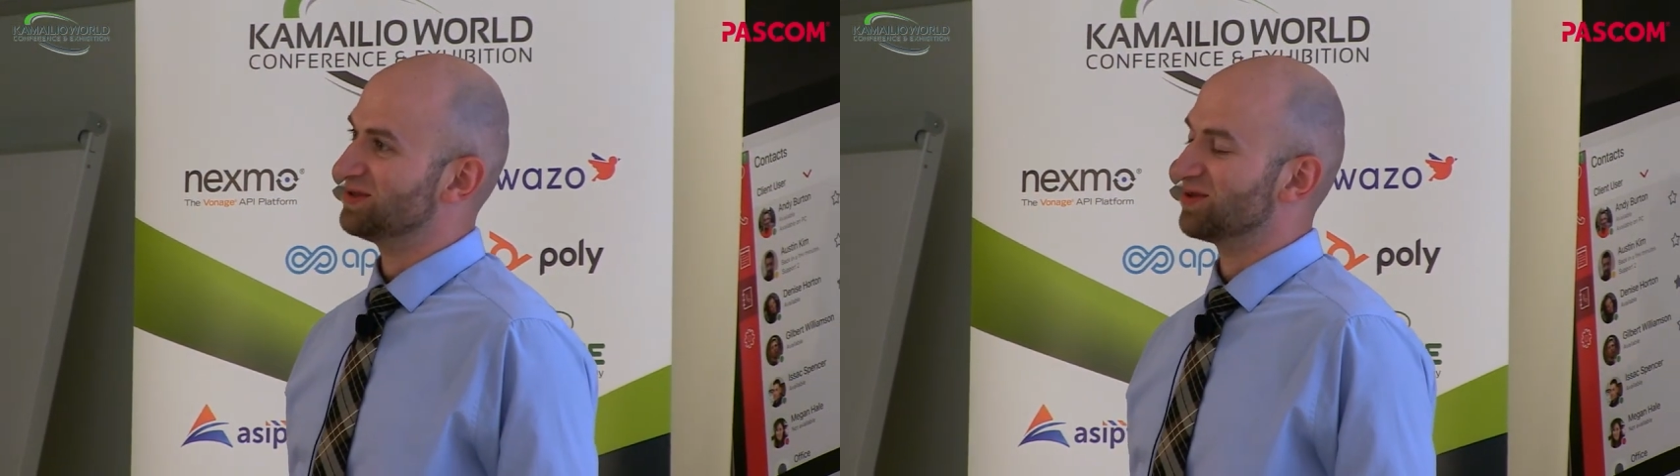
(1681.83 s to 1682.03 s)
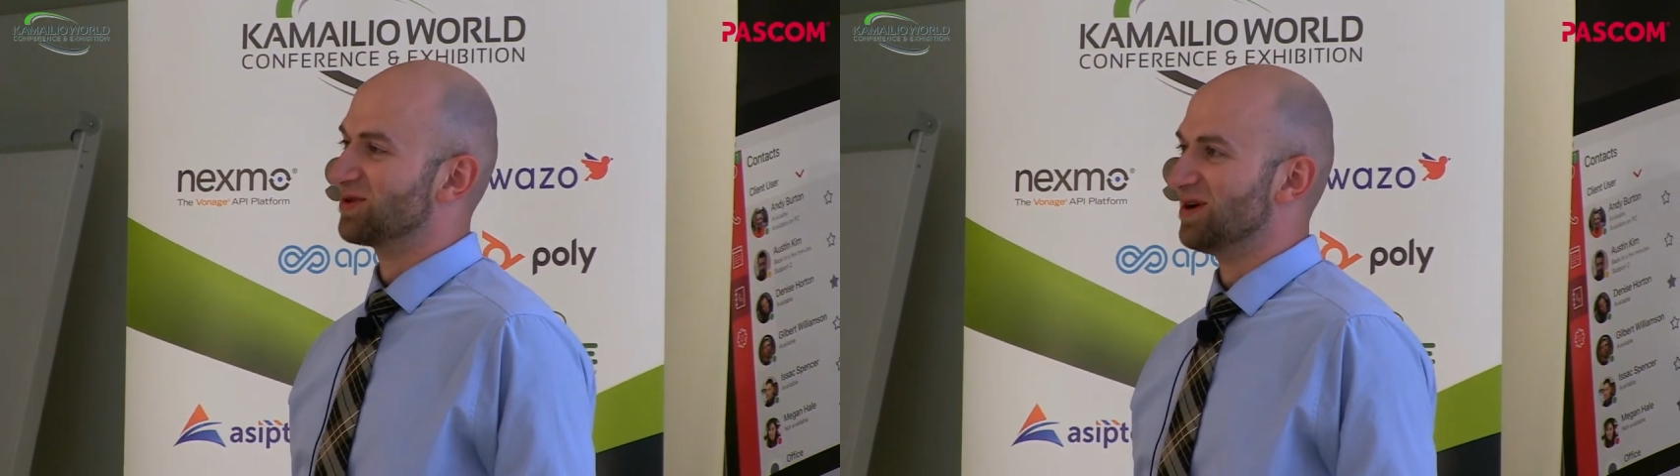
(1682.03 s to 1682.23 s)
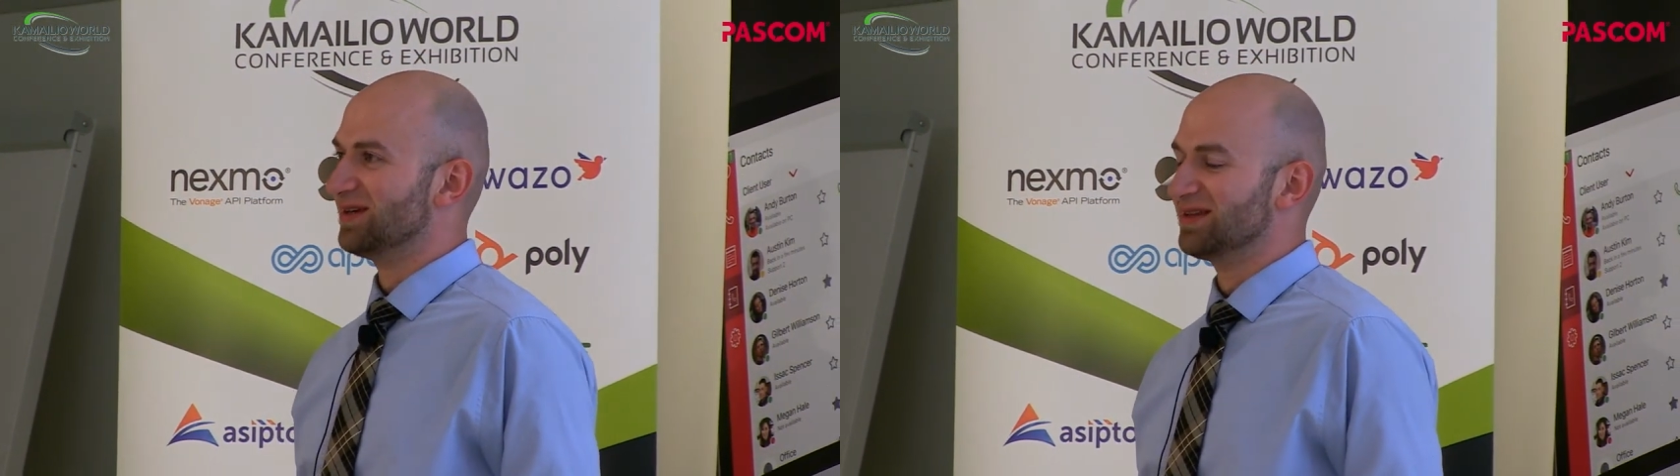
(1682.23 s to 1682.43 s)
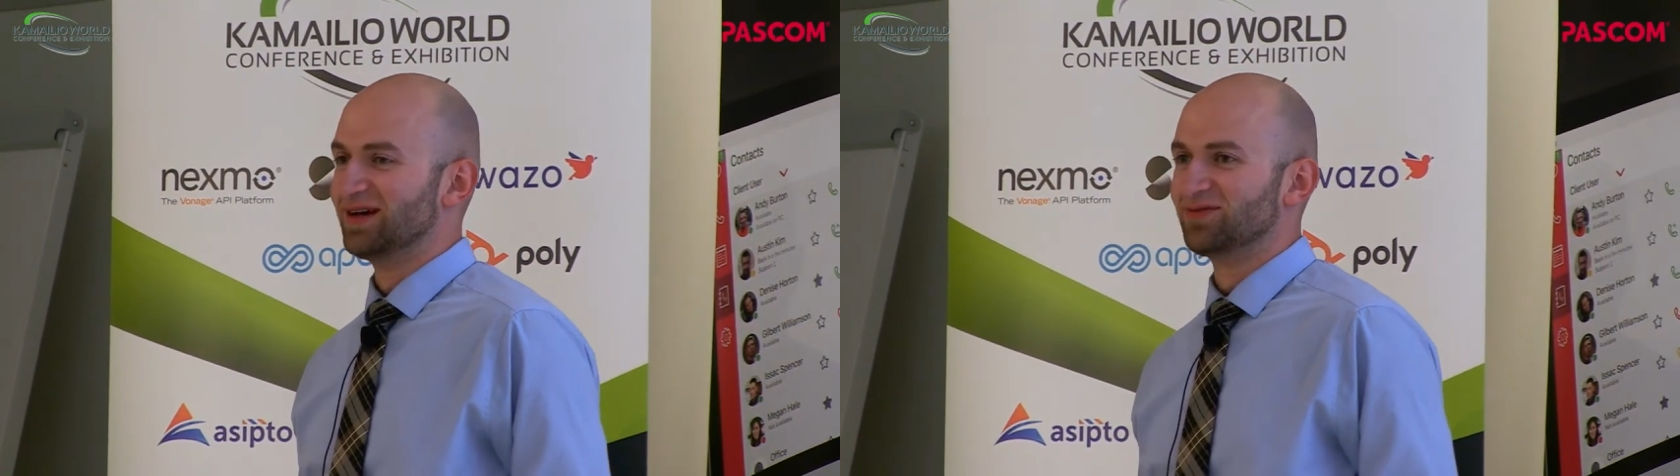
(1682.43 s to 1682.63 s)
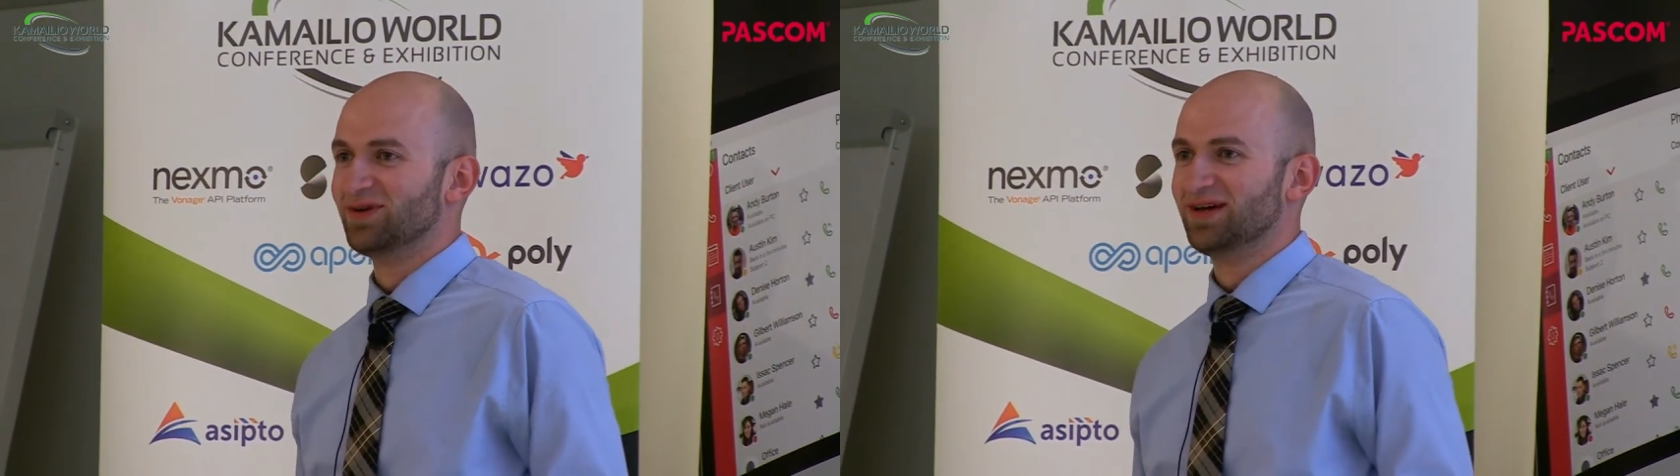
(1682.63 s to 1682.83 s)
their calling
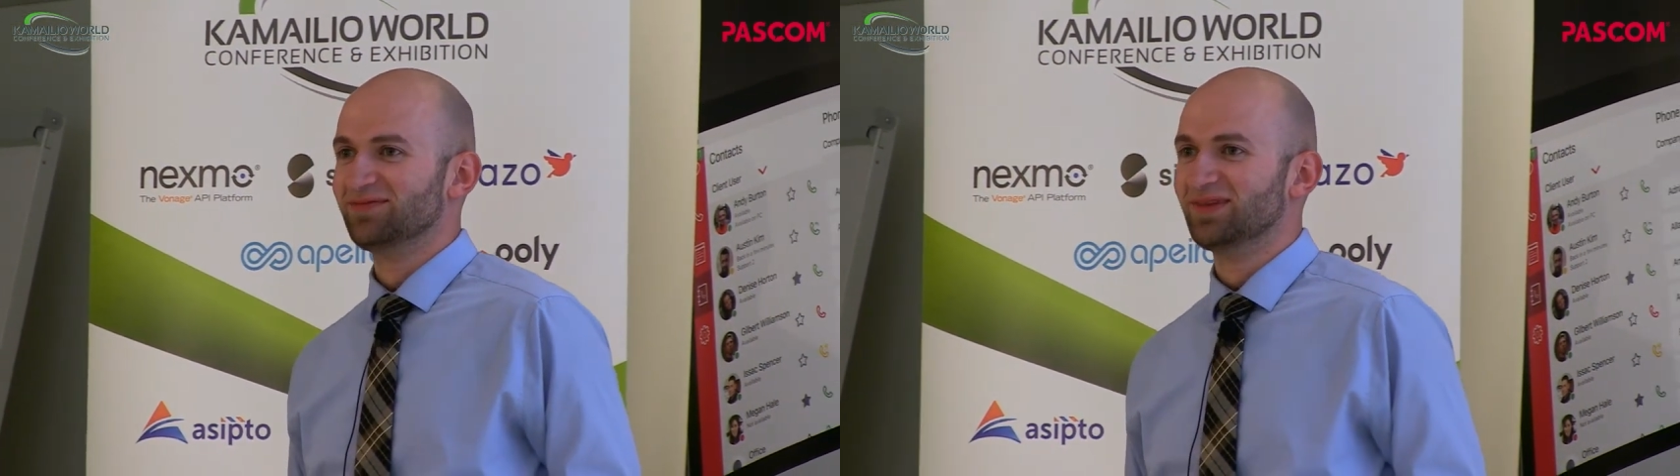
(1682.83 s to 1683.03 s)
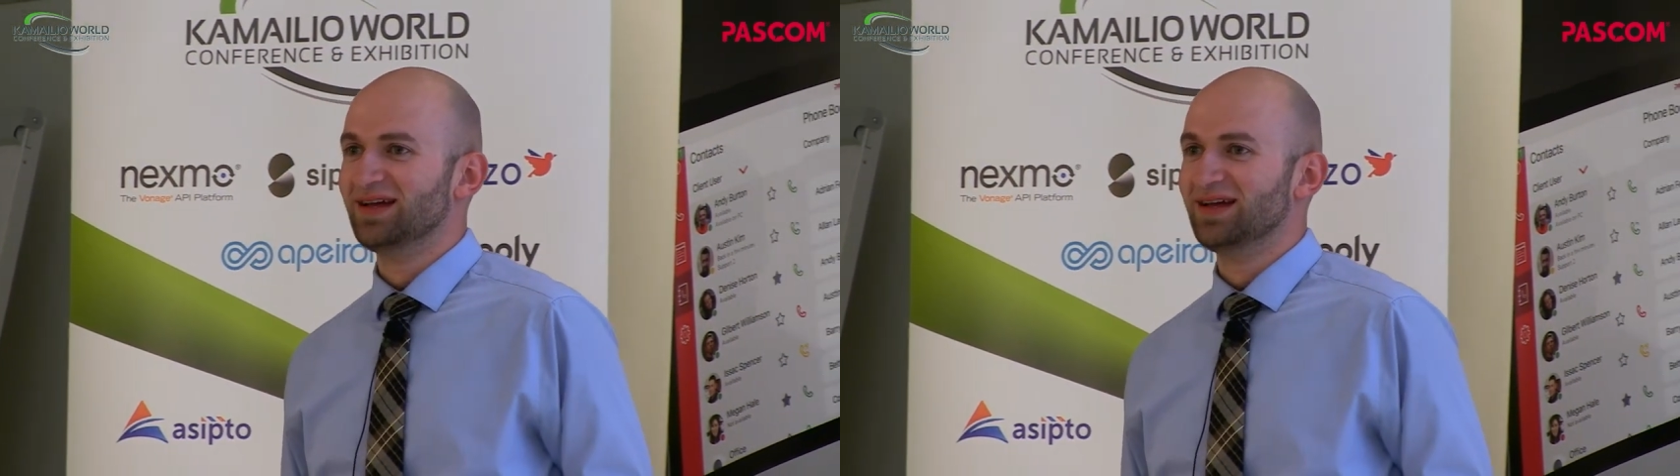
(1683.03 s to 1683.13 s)
that way.